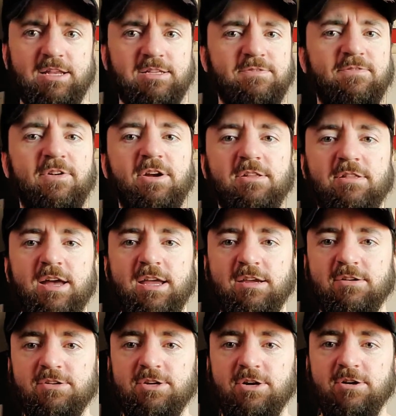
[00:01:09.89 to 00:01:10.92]
It's a very light
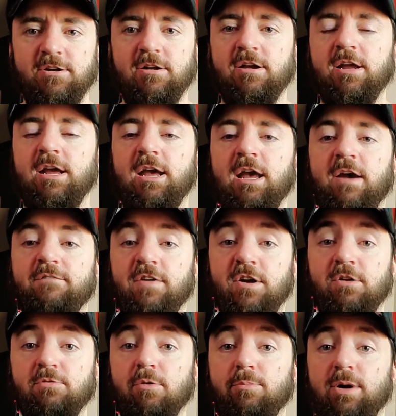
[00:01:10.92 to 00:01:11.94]
guitar,
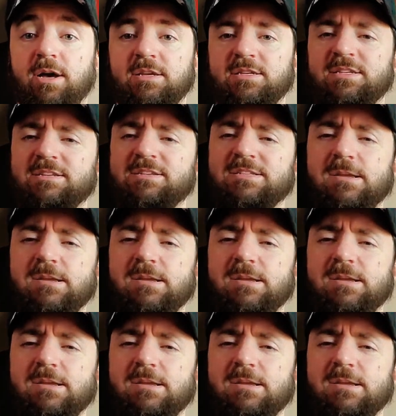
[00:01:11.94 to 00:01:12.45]
very robust.